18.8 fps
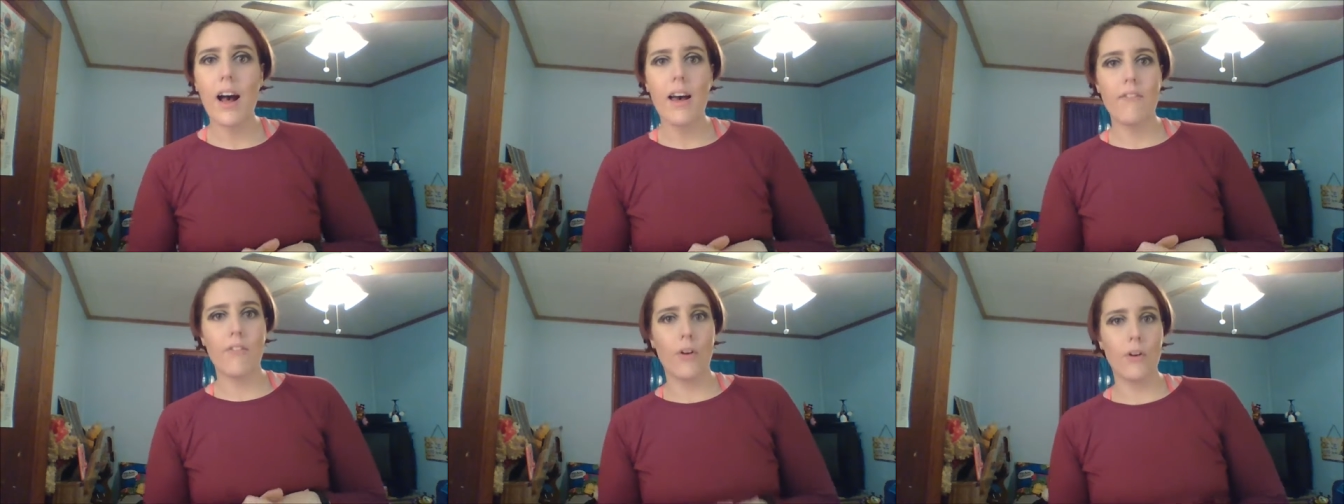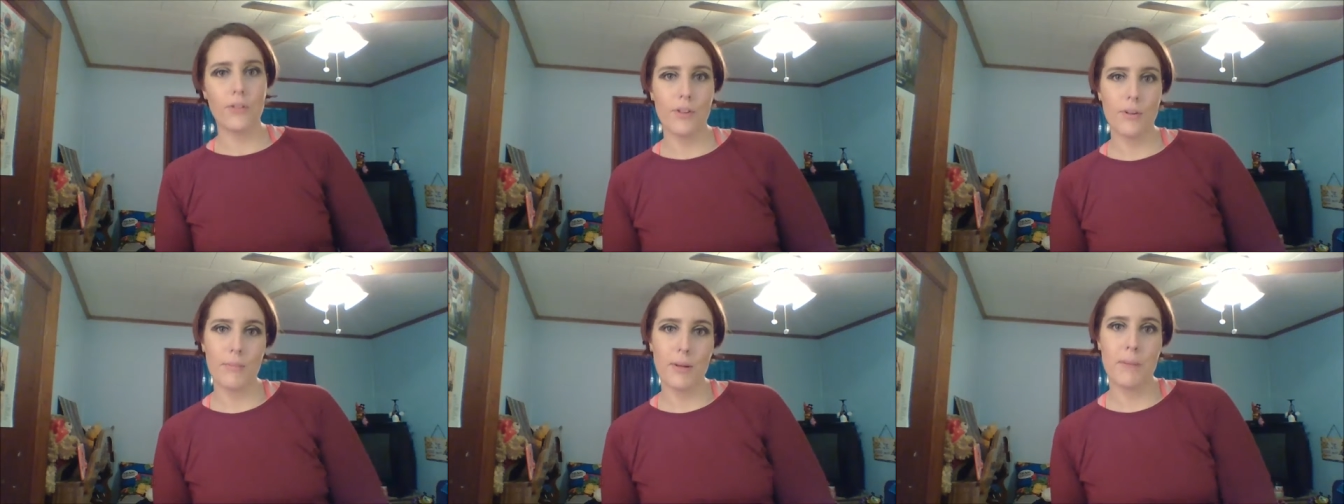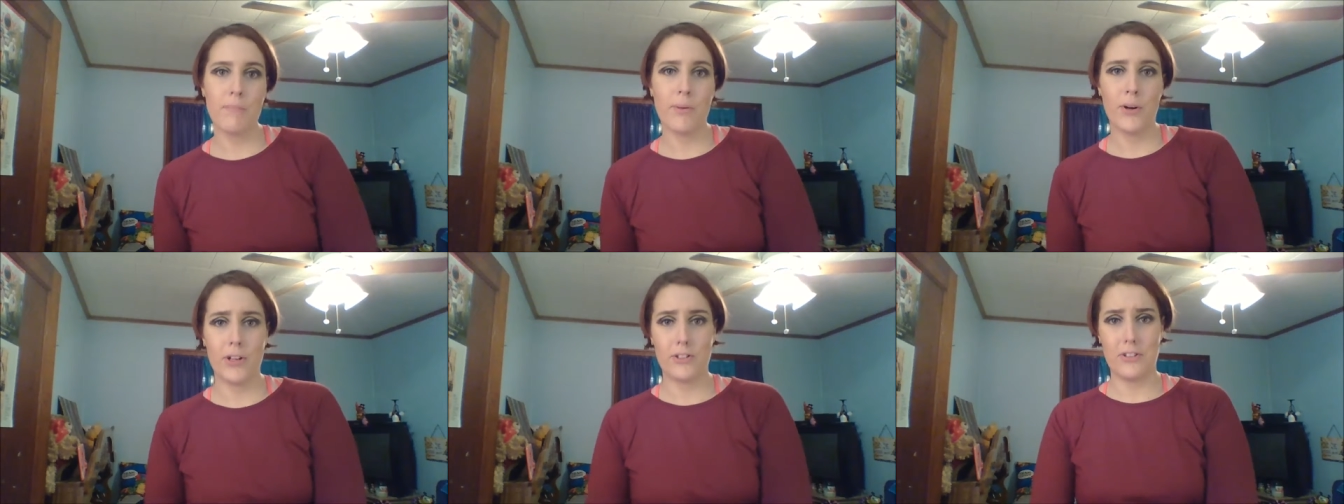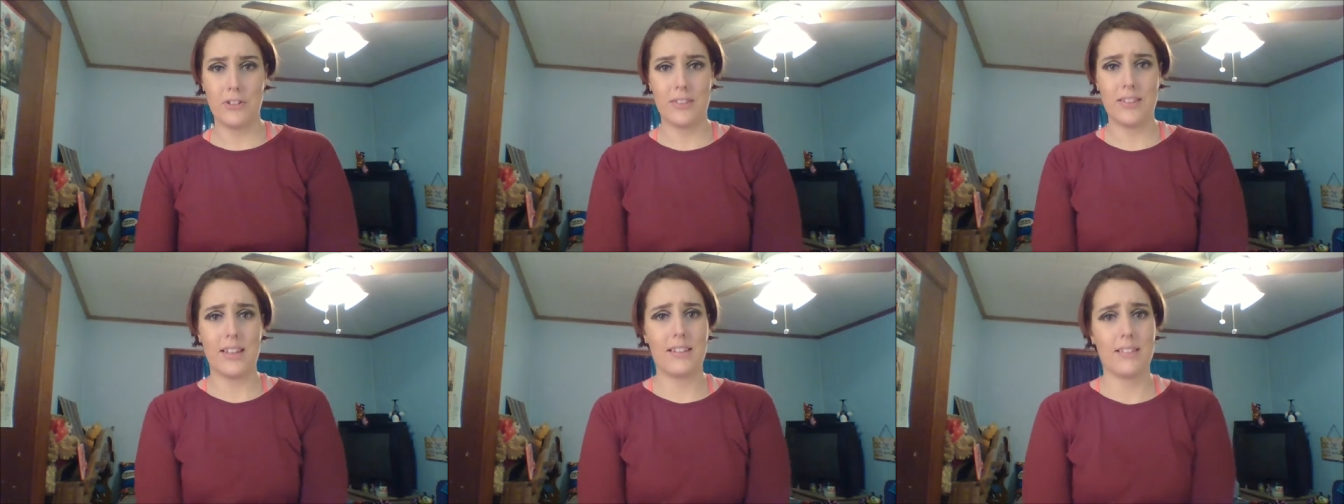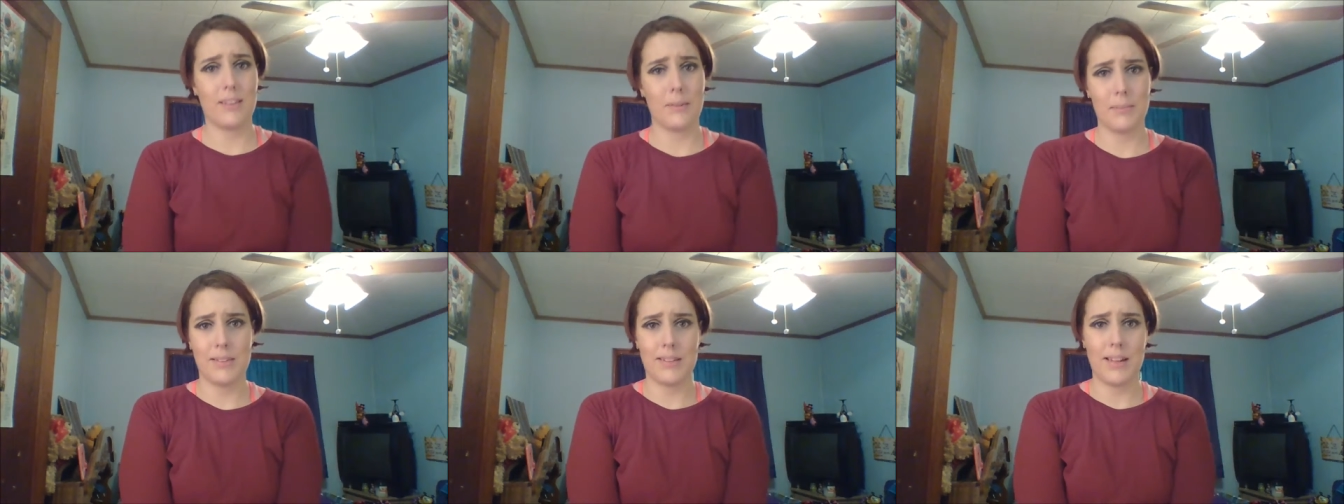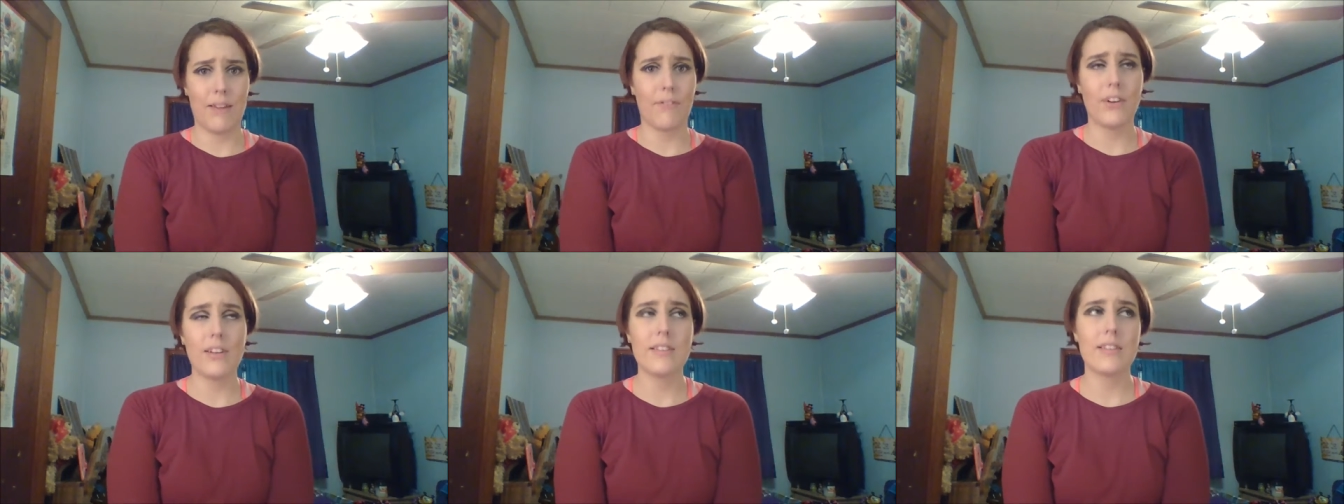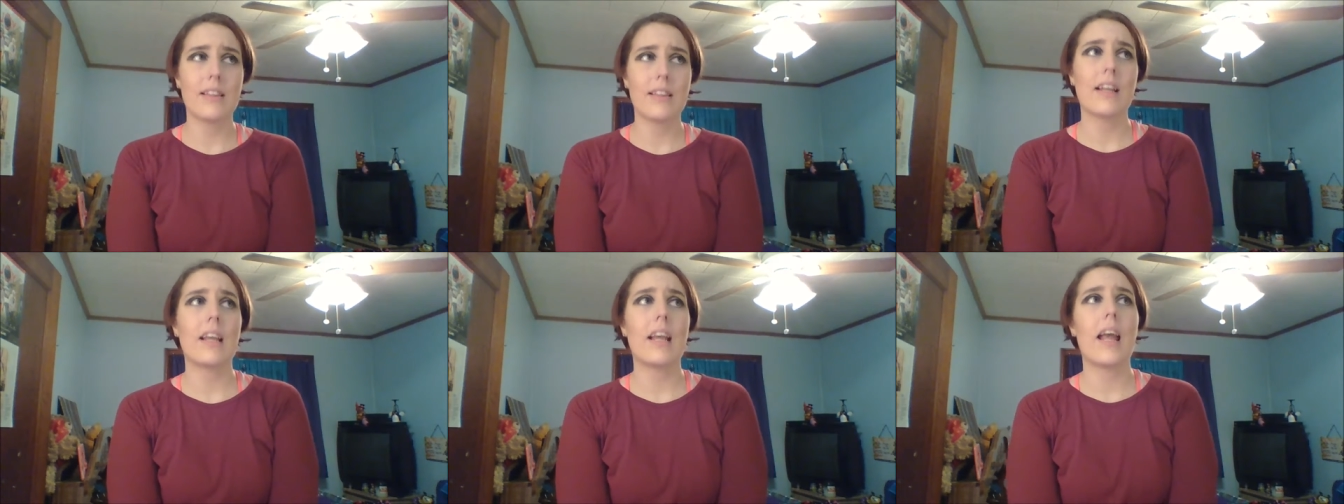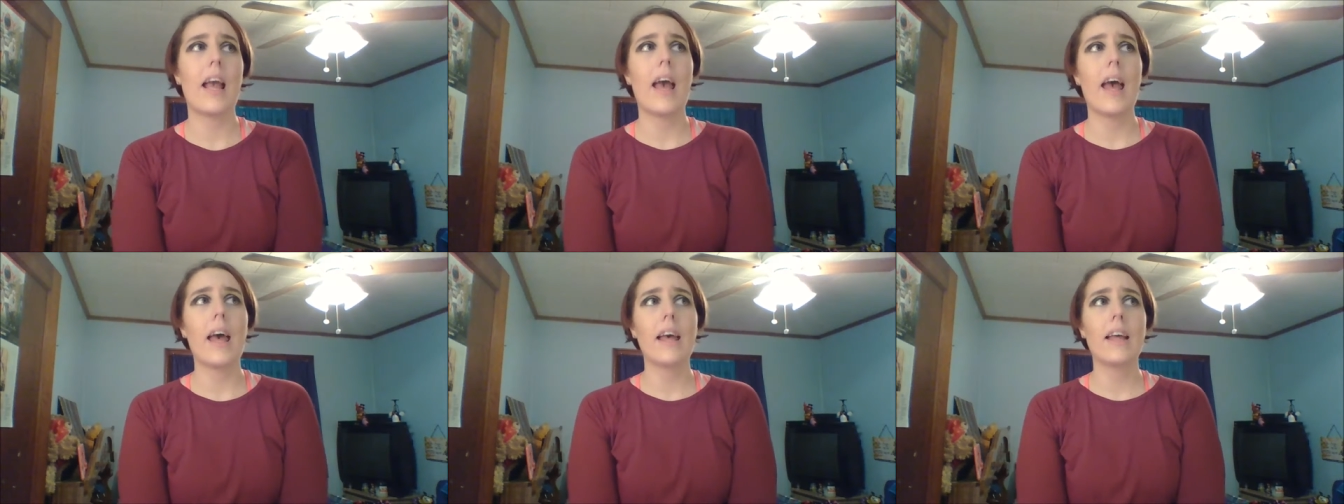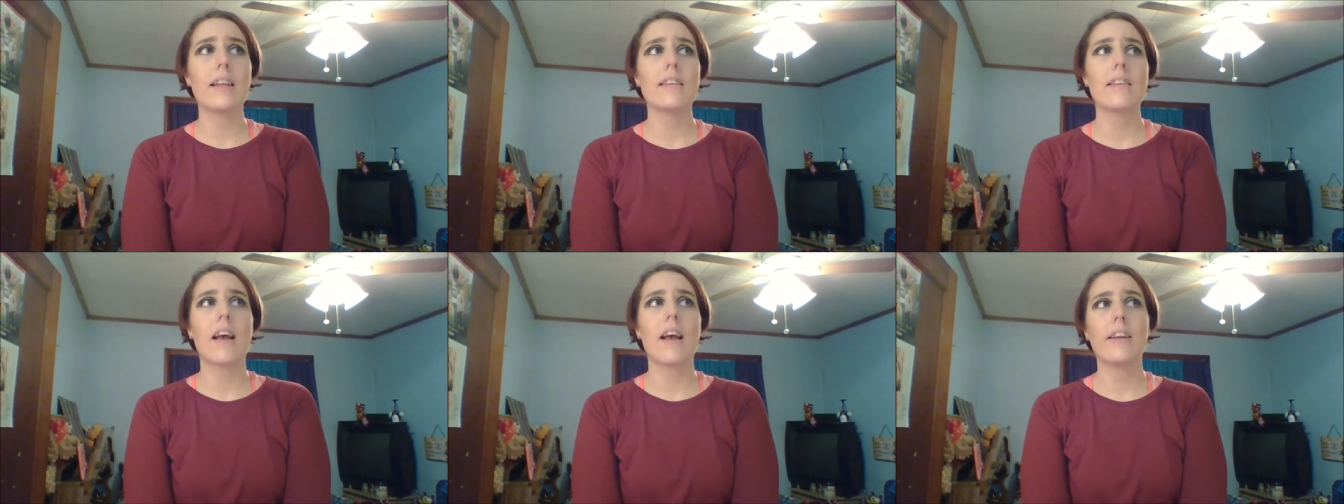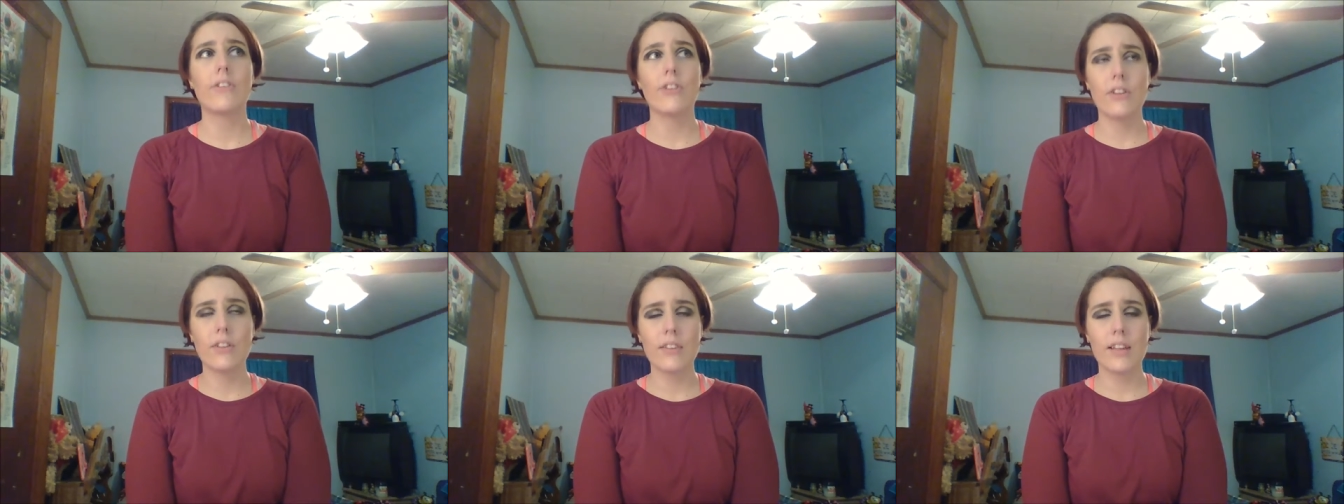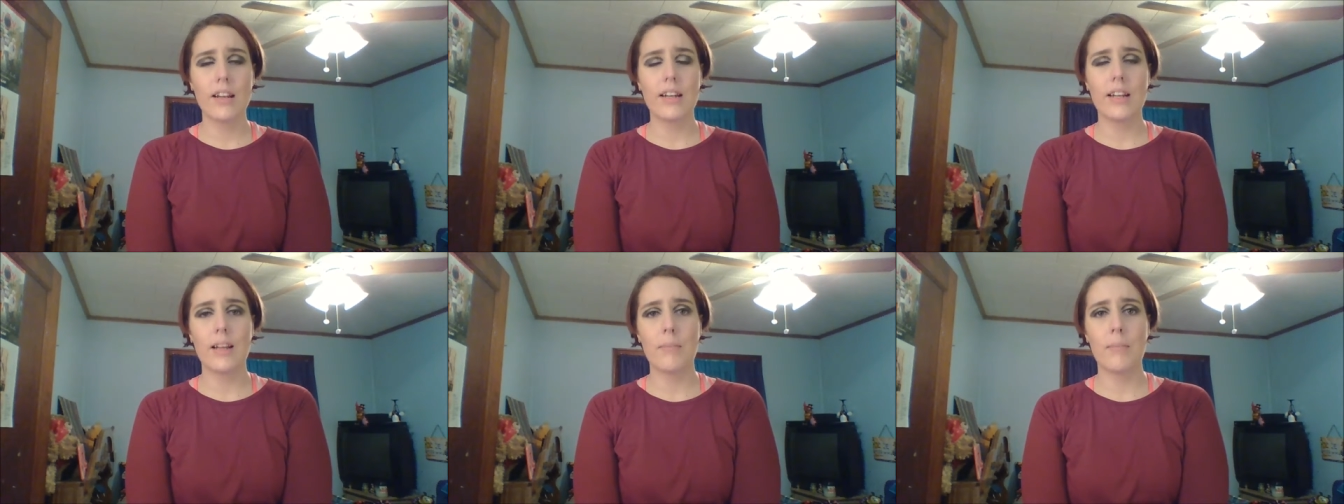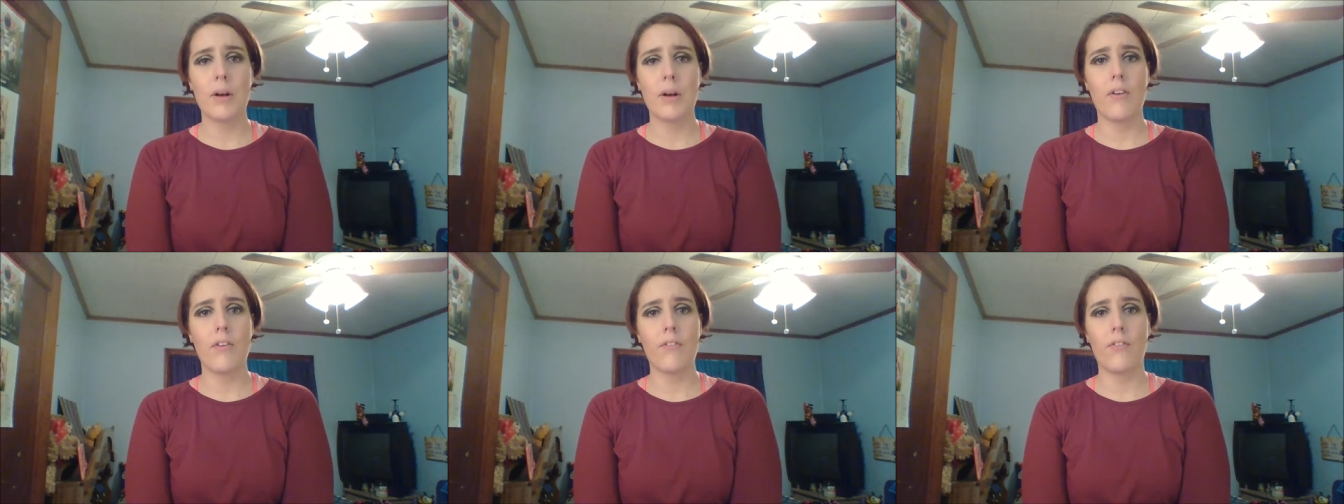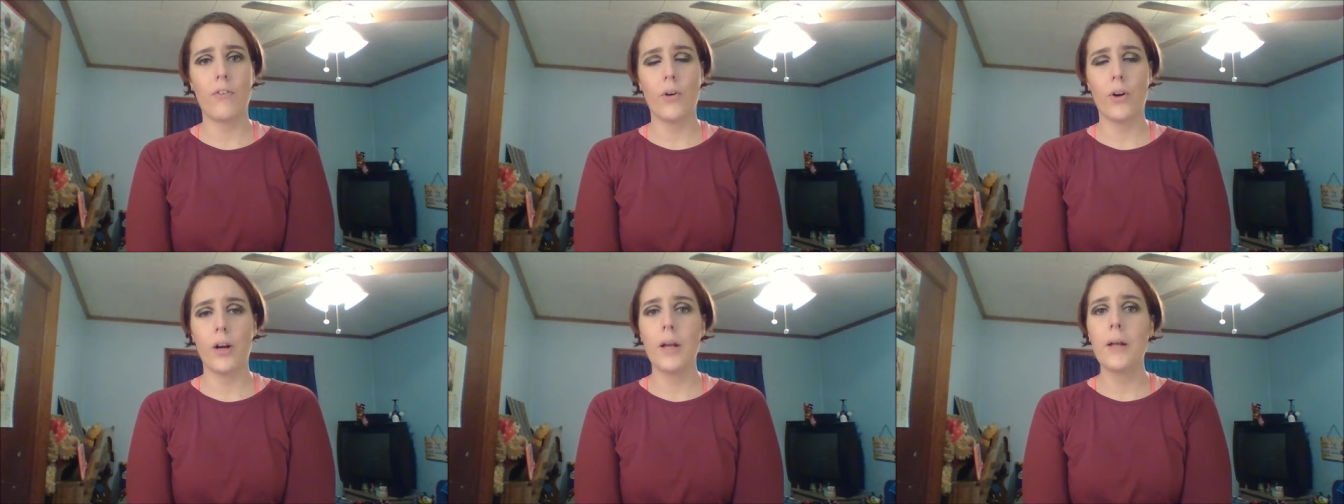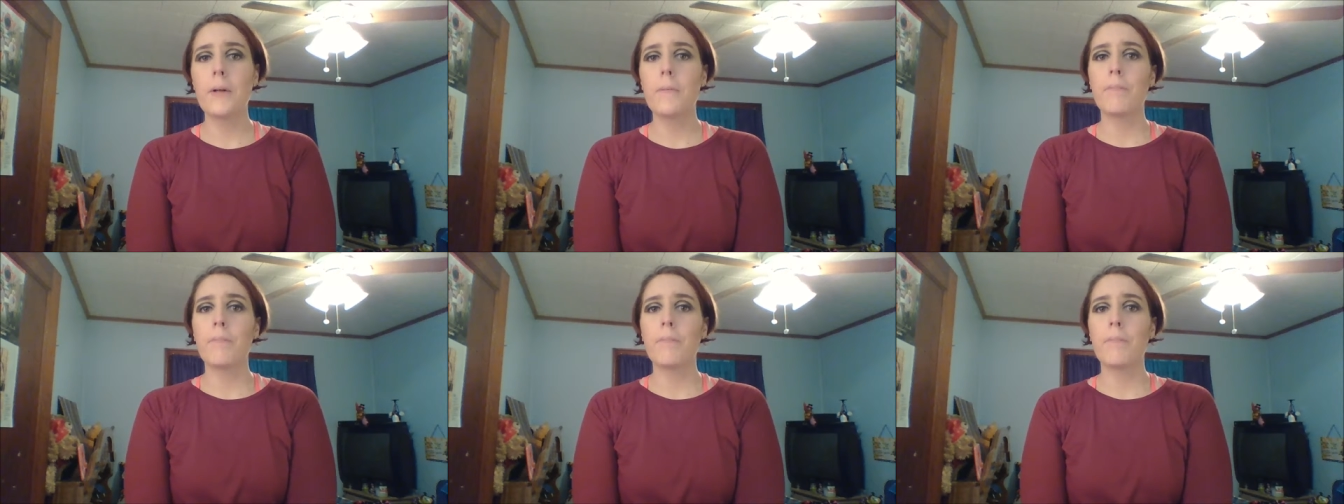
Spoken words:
I've also been purchasing some stuff recently, and I just got an email for